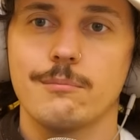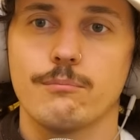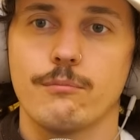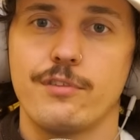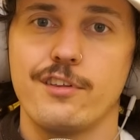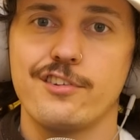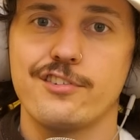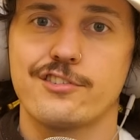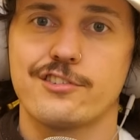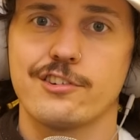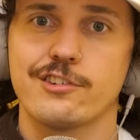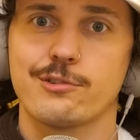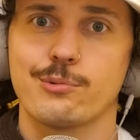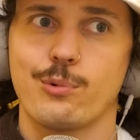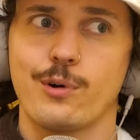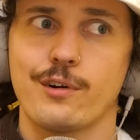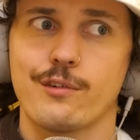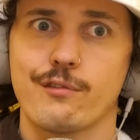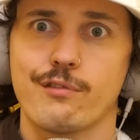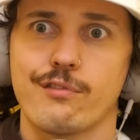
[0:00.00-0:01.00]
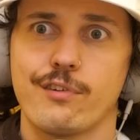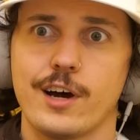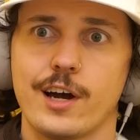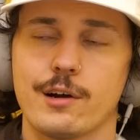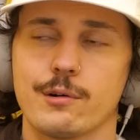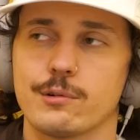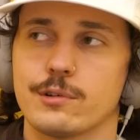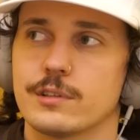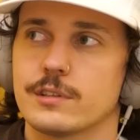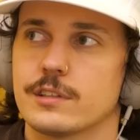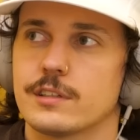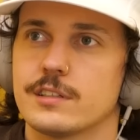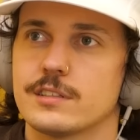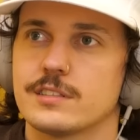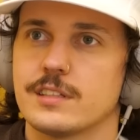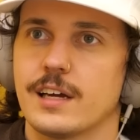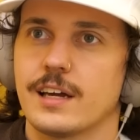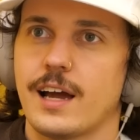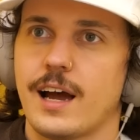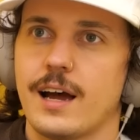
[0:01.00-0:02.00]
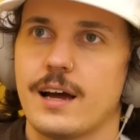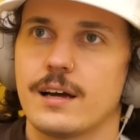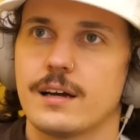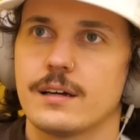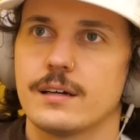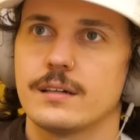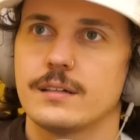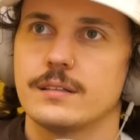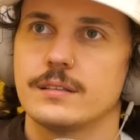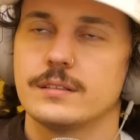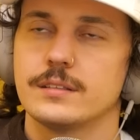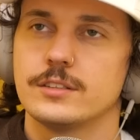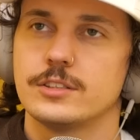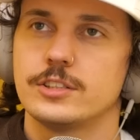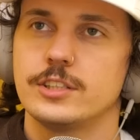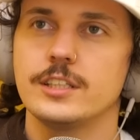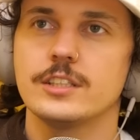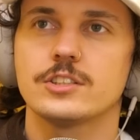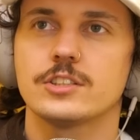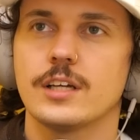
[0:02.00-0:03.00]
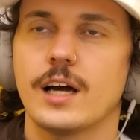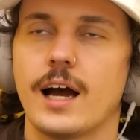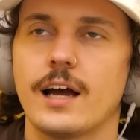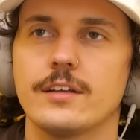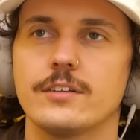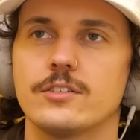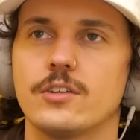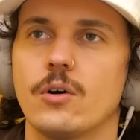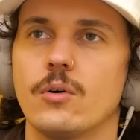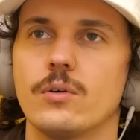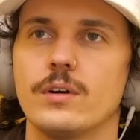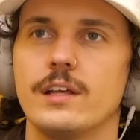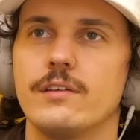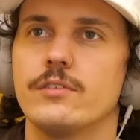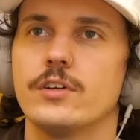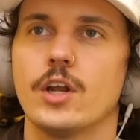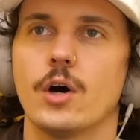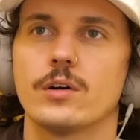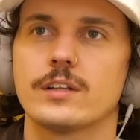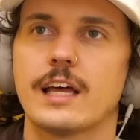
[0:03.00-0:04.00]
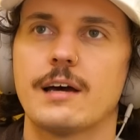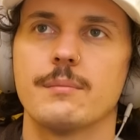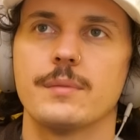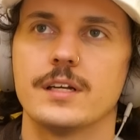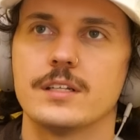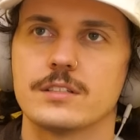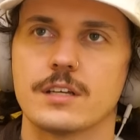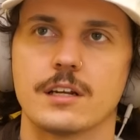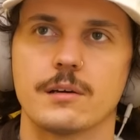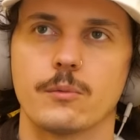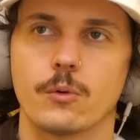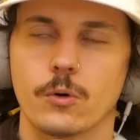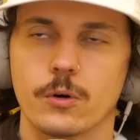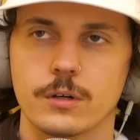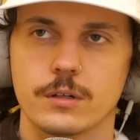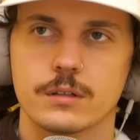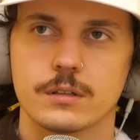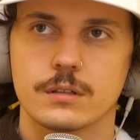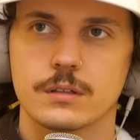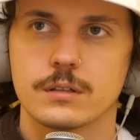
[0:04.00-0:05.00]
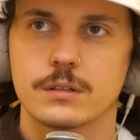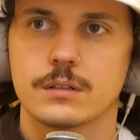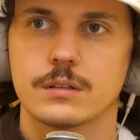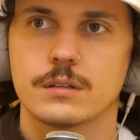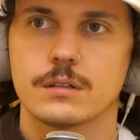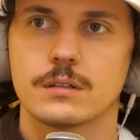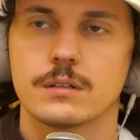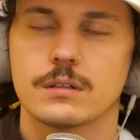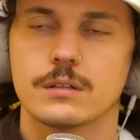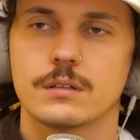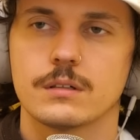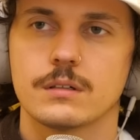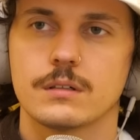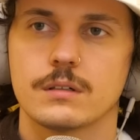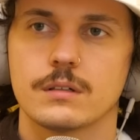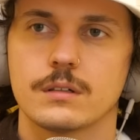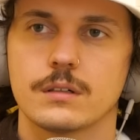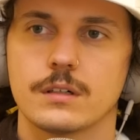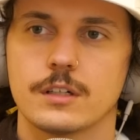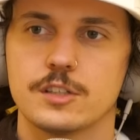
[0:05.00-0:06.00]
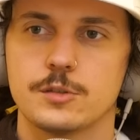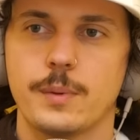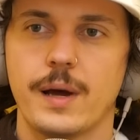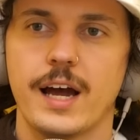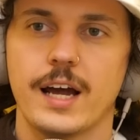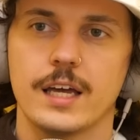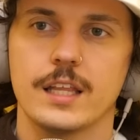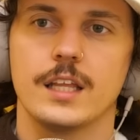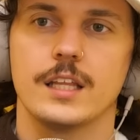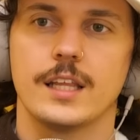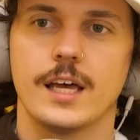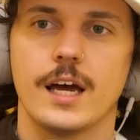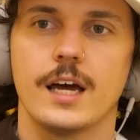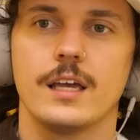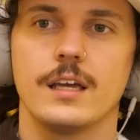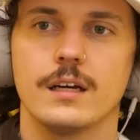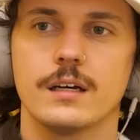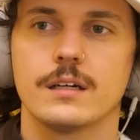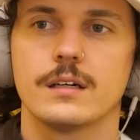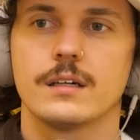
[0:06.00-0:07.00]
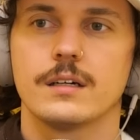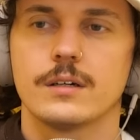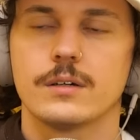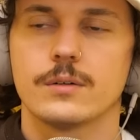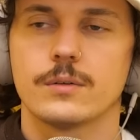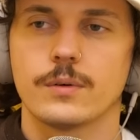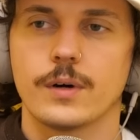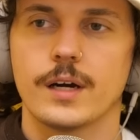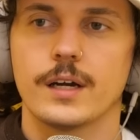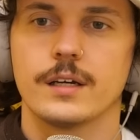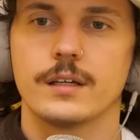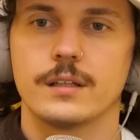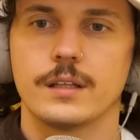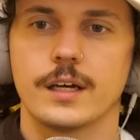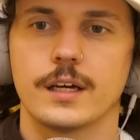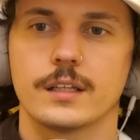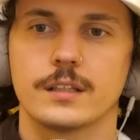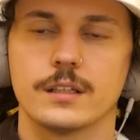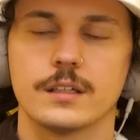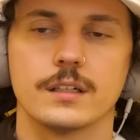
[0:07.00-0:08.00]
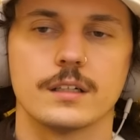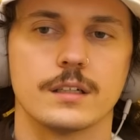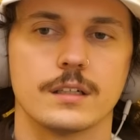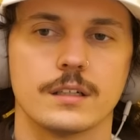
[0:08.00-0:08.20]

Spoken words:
This just went viral. Cause like shit, I don't even know what that means anymore. Cause back in the day, right? Like